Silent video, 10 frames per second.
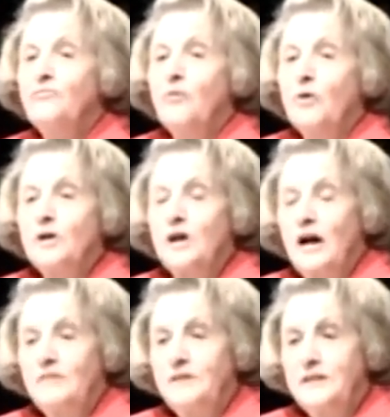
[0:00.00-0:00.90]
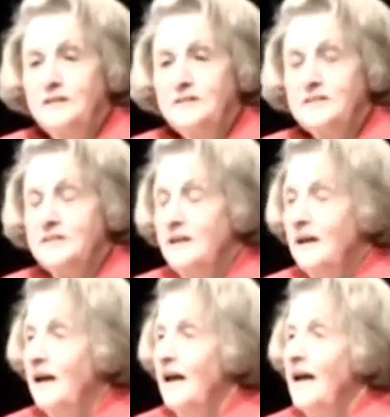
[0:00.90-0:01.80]
4 governors,
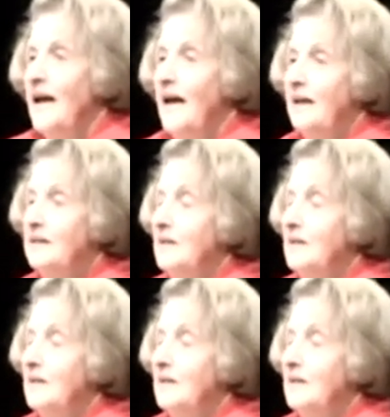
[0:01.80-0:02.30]
and